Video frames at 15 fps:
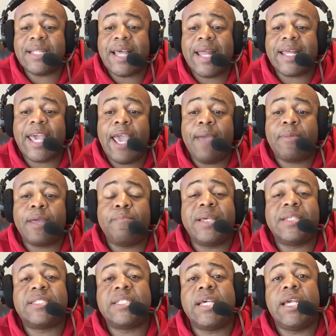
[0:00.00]
That game can be
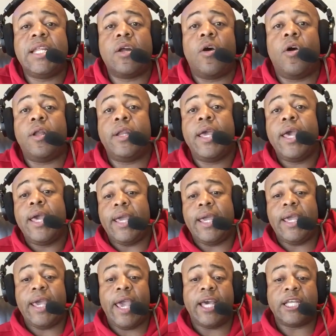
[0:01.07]
seen on
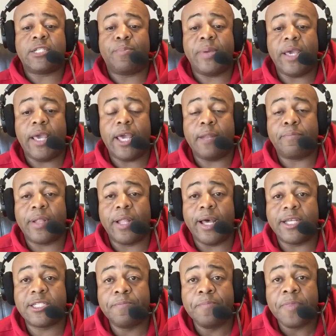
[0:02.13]
ESPN+.
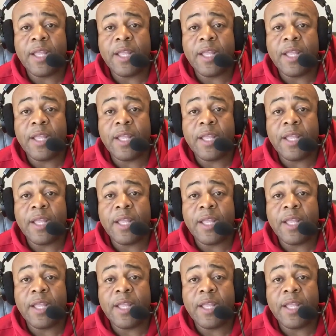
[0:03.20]
Plus.